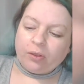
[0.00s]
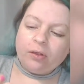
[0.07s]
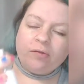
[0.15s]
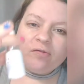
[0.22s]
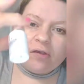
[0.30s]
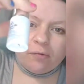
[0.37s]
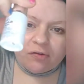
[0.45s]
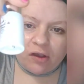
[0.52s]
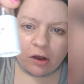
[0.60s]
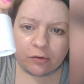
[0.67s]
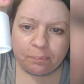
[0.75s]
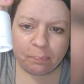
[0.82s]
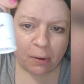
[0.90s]

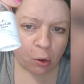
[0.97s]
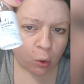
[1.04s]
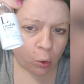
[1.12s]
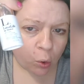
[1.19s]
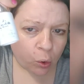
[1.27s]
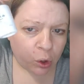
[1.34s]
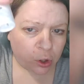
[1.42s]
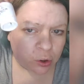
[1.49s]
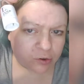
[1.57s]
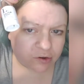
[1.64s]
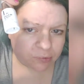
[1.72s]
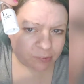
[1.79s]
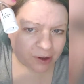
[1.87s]
Sotox, boo!
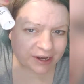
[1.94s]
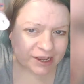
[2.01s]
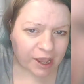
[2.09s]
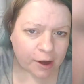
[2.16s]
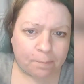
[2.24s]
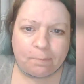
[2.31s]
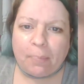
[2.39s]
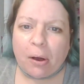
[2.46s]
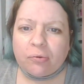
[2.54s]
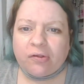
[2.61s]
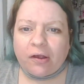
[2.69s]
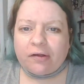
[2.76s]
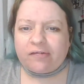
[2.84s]
Who do want to get
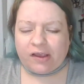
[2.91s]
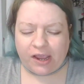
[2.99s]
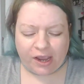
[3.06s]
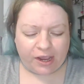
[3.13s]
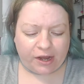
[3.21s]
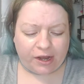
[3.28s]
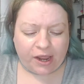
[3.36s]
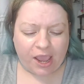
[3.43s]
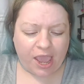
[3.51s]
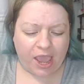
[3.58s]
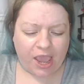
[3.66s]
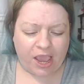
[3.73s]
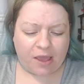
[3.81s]
Botox in
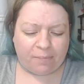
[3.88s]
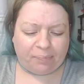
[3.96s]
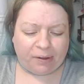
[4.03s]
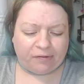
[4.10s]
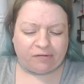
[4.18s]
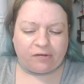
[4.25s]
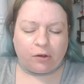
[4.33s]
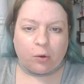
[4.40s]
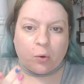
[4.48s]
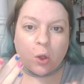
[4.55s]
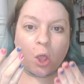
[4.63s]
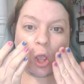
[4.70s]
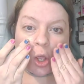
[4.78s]
a bottle?